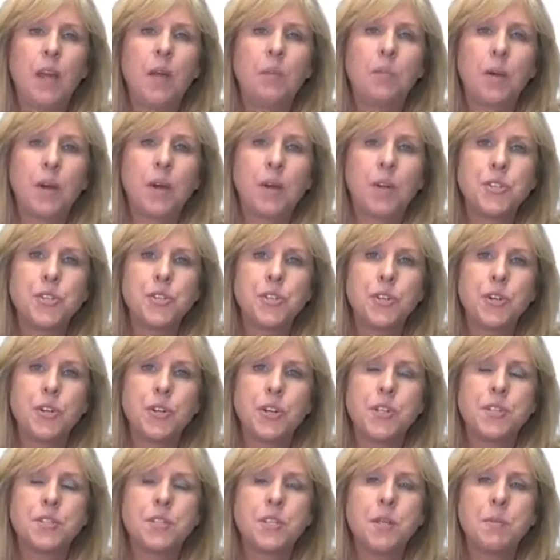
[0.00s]

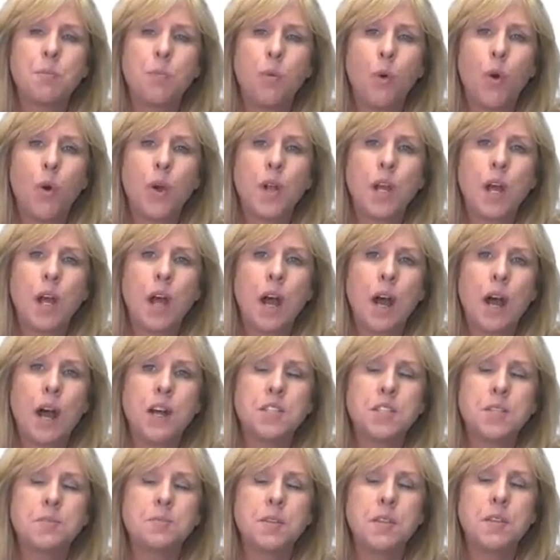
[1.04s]
Personhood is an important
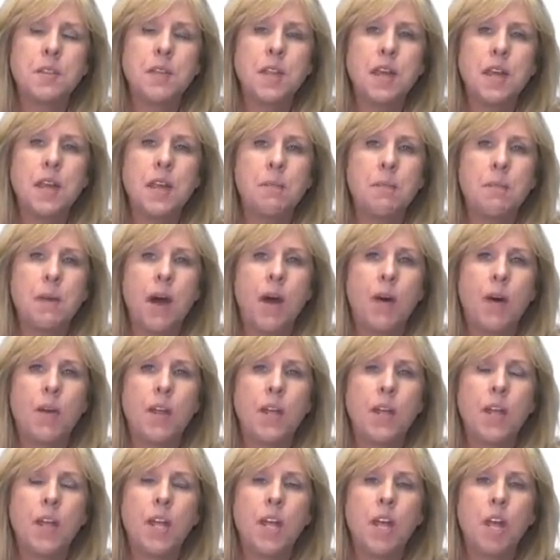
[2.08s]
concept to think about
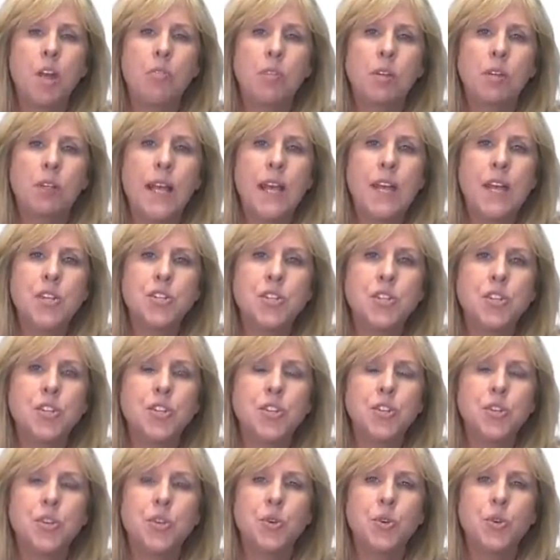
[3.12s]
in relation
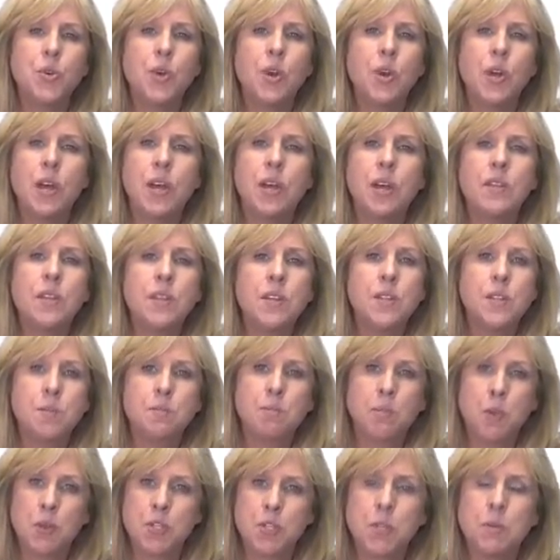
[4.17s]
to these
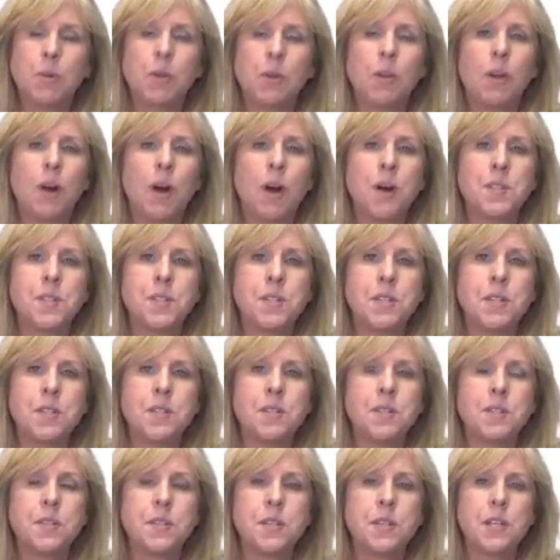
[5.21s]
multiple
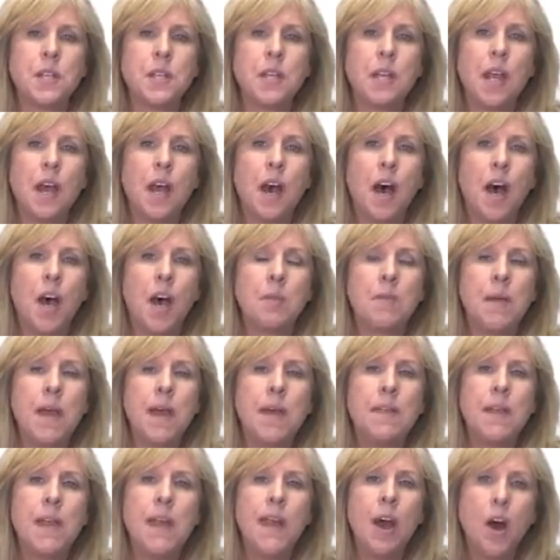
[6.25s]
losses.
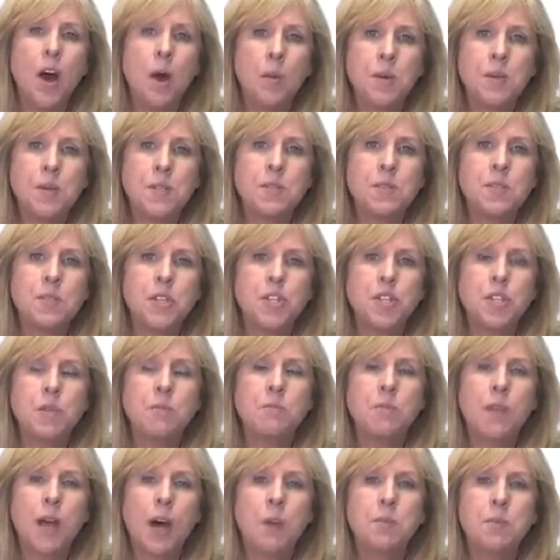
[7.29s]
And they should
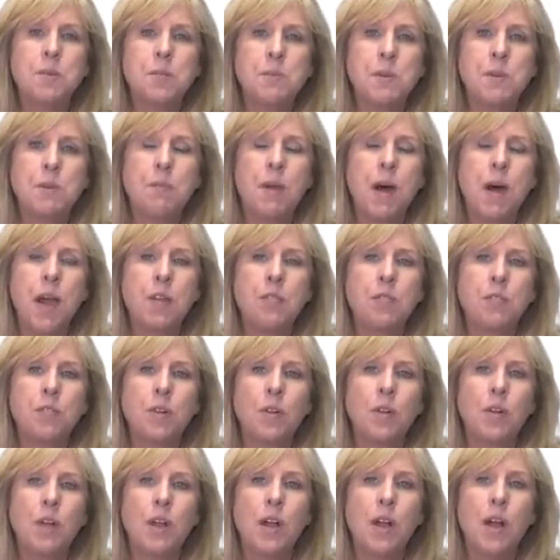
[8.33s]
help us be
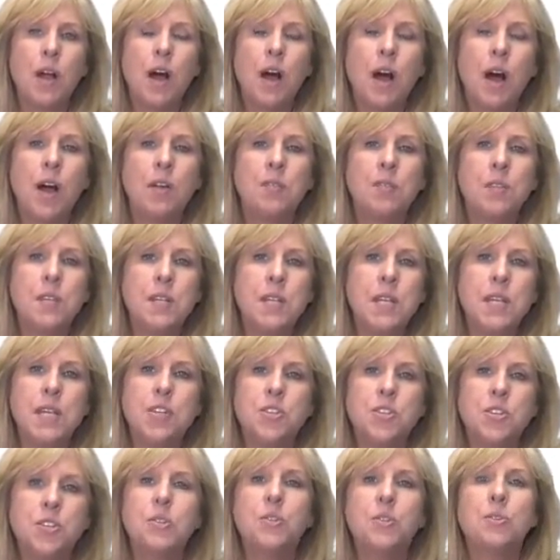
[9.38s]
mindful of the need
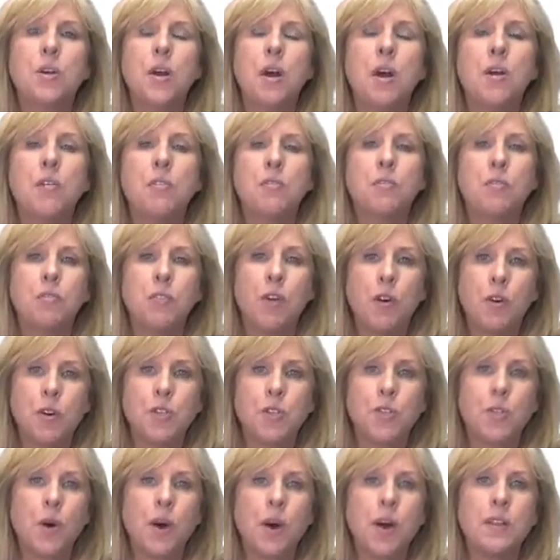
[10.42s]
to
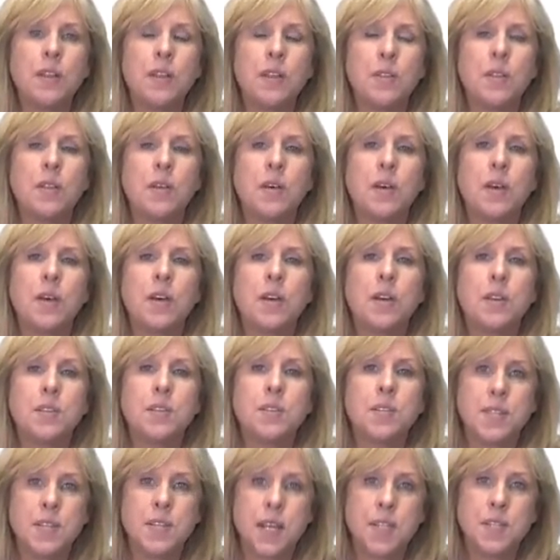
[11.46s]
focus on the
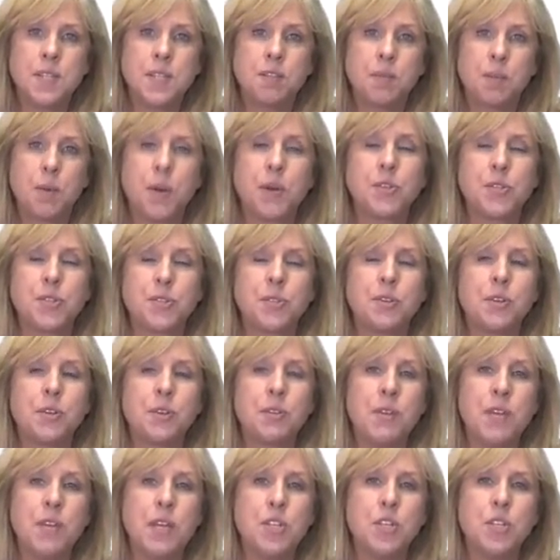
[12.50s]
sense of personhood
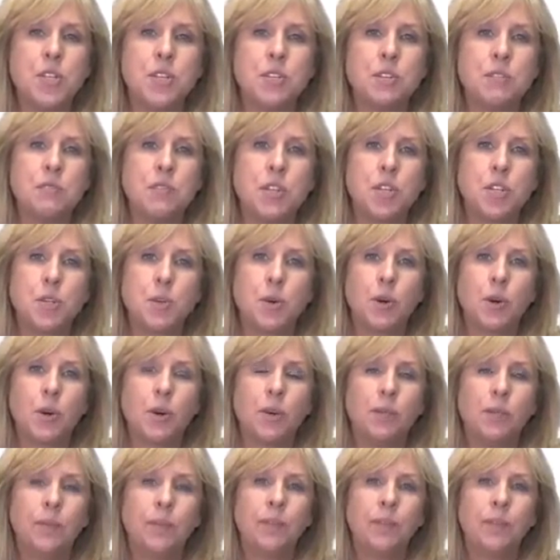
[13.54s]
of each individual.